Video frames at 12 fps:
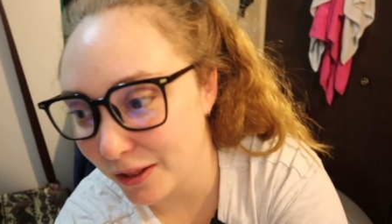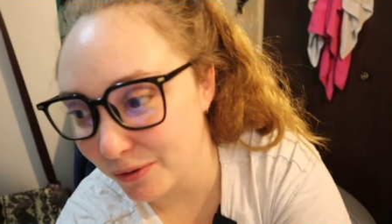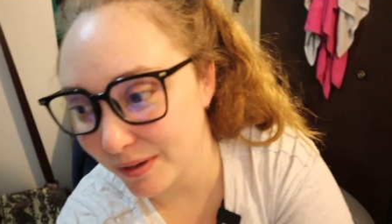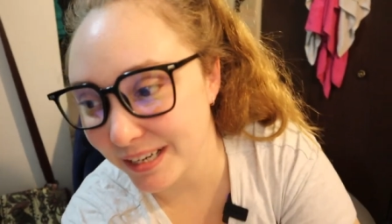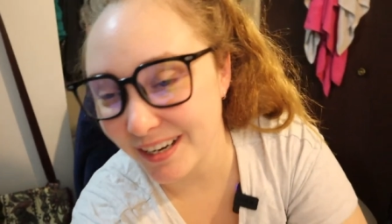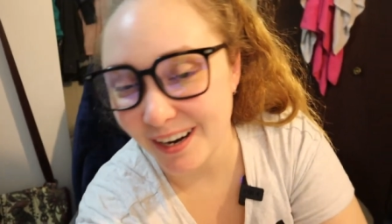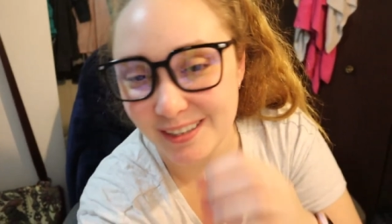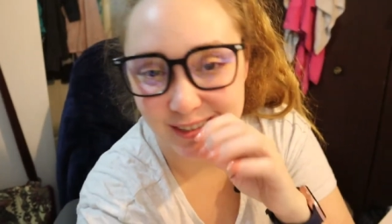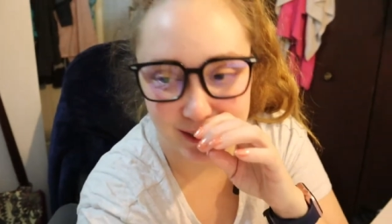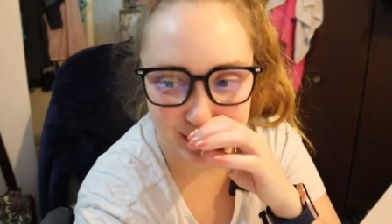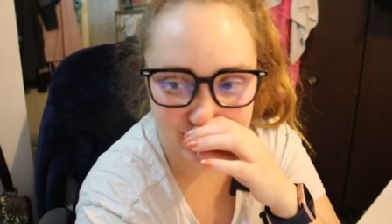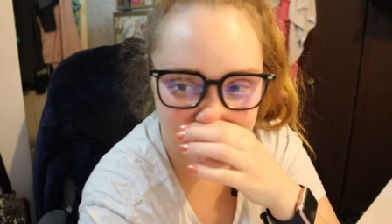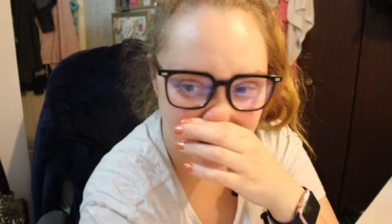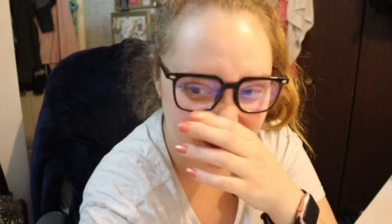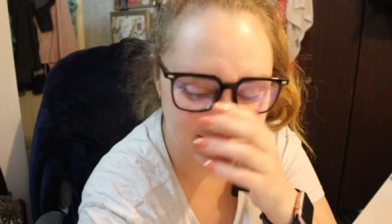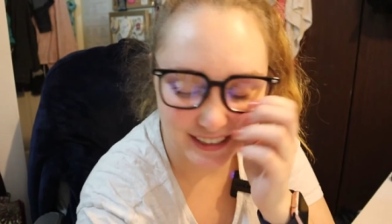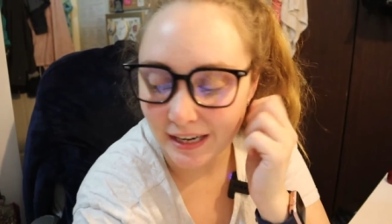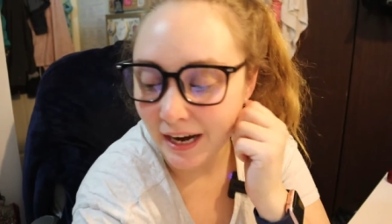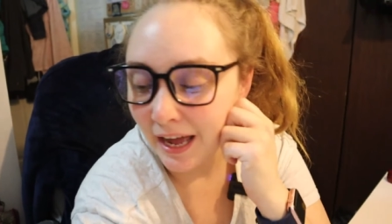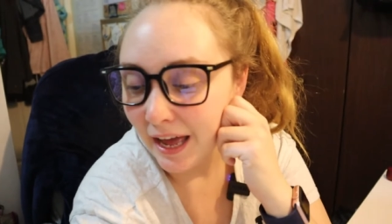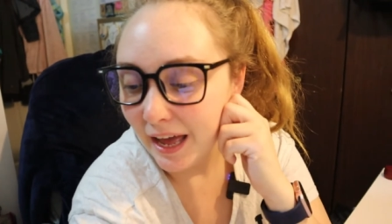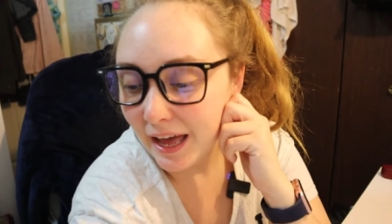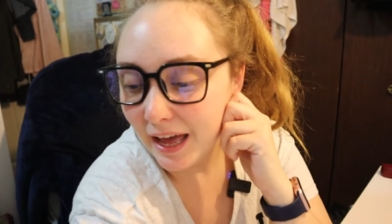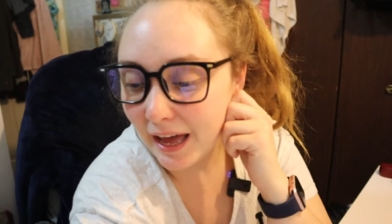Halloween cards to each other
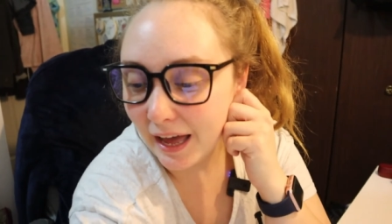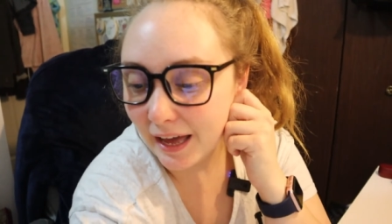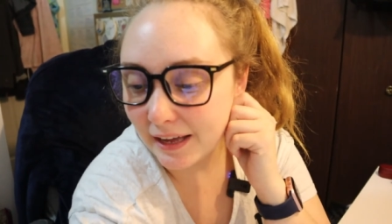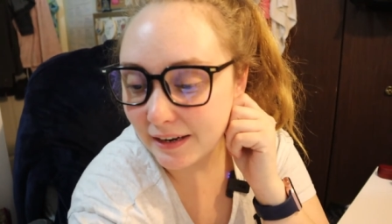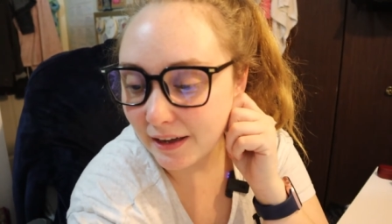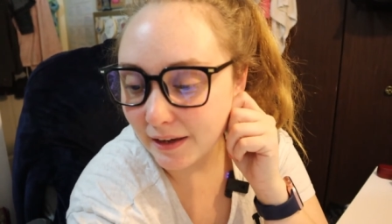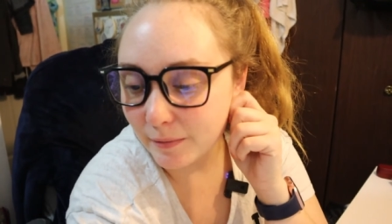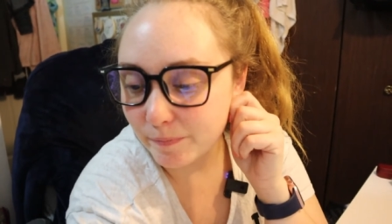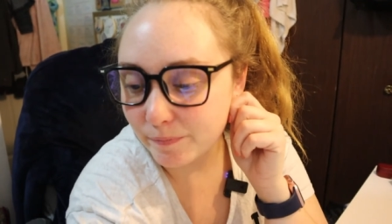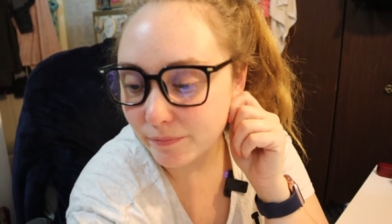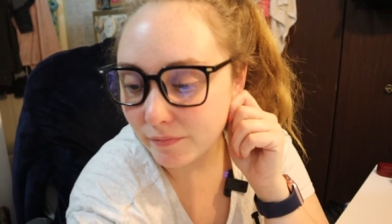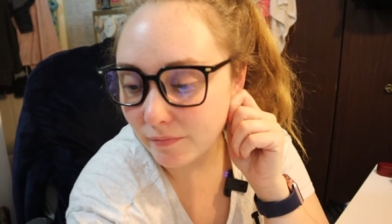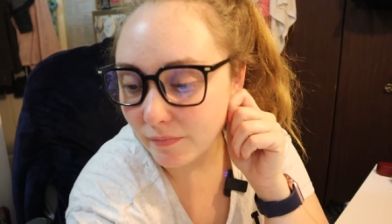and um,